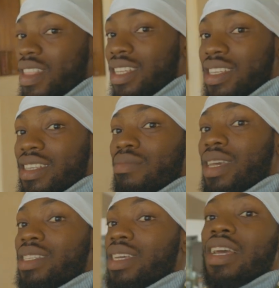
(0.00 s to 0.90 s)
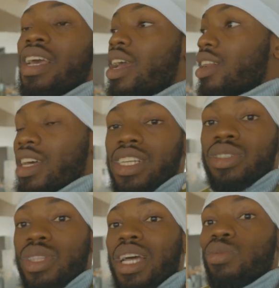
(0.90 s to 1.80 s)
That's just amazing. Credit
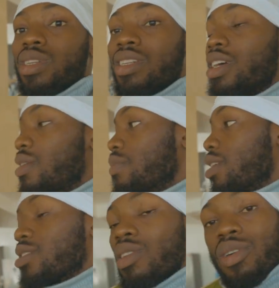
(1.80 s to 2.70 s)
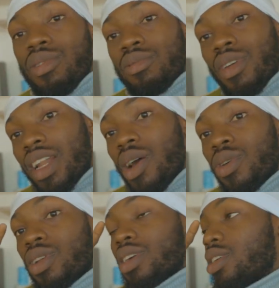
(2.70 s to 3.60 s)
to that one. So right now
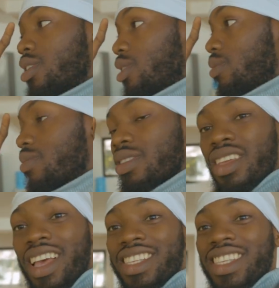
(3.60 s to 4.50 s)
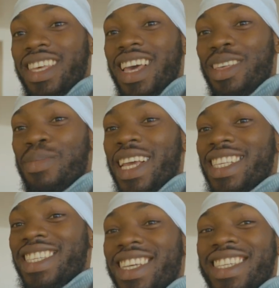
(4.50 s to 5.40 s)
we're gonna go and see the other place.